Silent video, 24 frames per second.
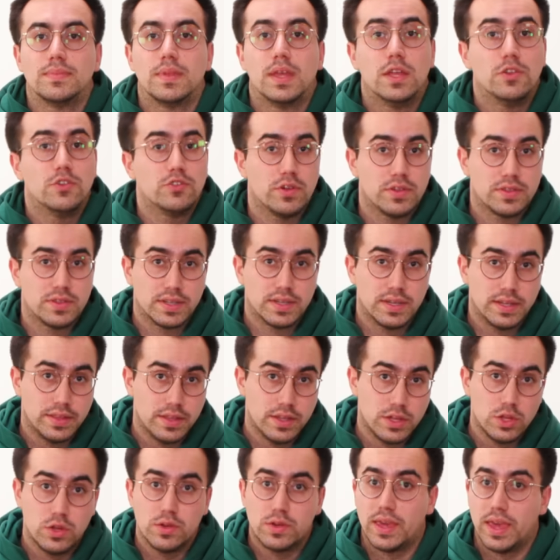Interestingly,
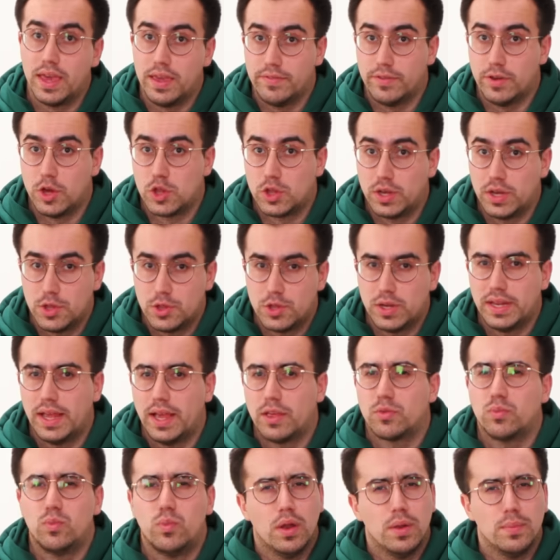the UK version actually
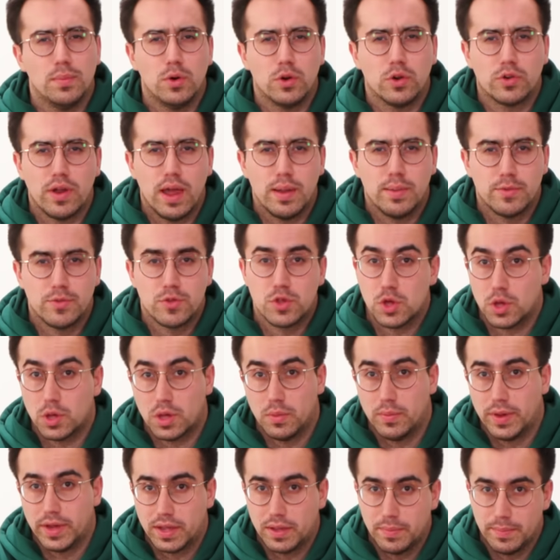has 1 more gram of sugar
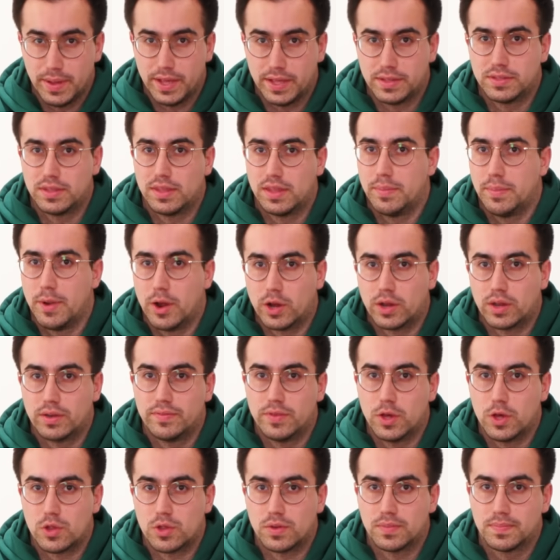when compared to the American
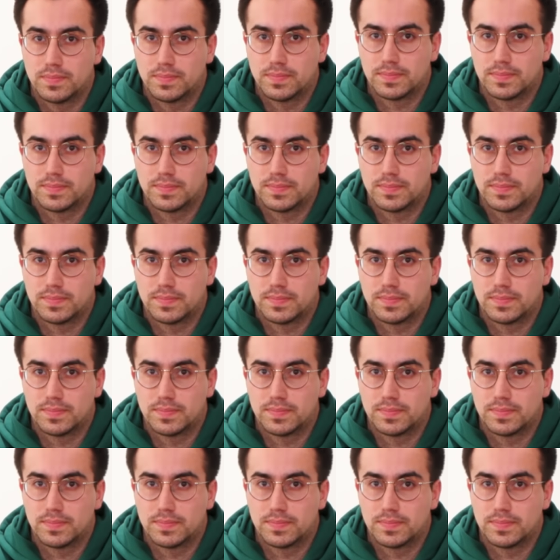version.